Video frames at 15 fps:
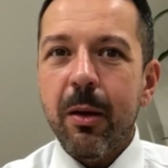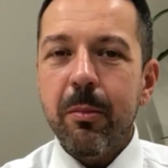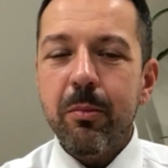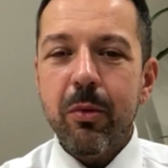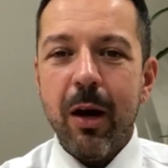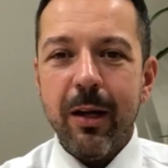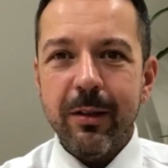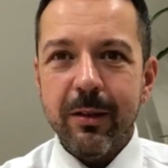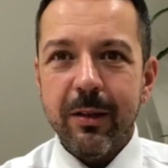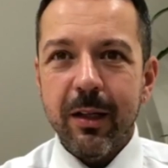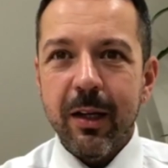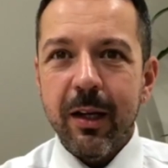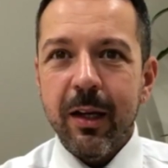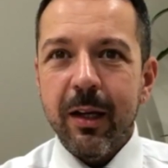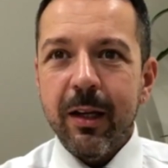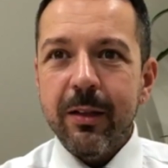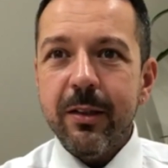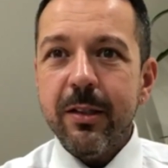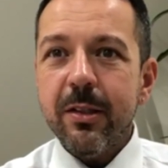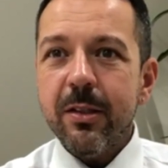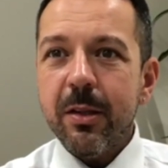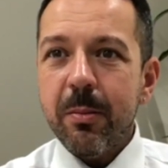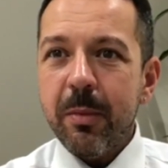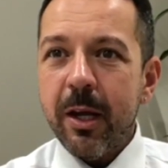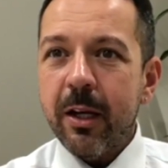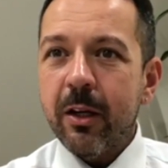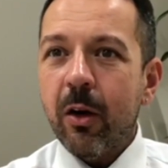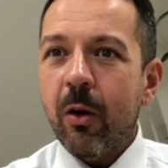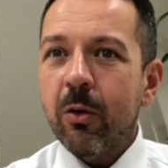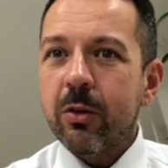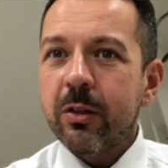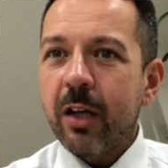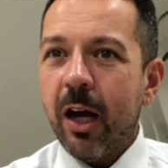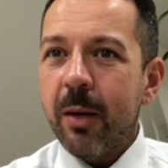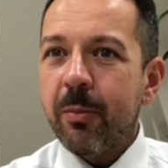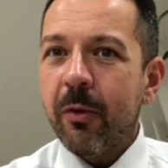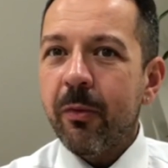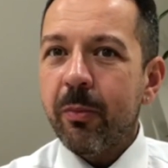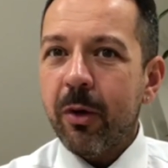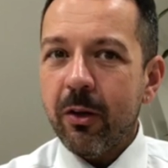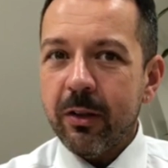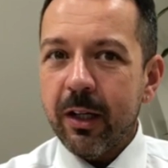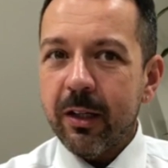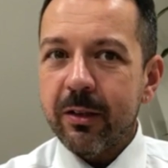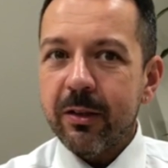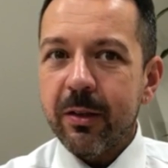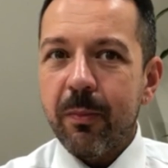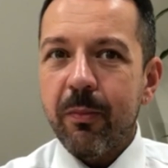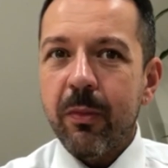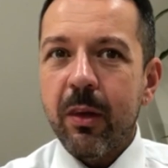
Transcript: Brand. This is a make or type of product.